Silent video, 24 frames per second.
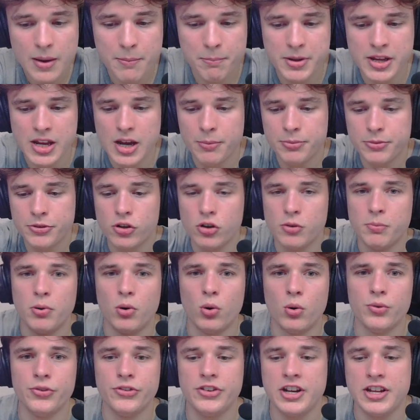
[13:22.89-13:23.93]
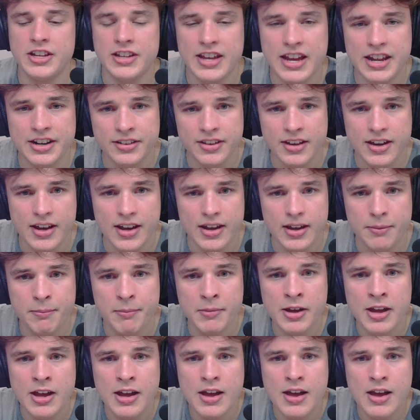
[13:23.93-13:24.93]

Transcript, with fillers: the up two pawns in an endgame,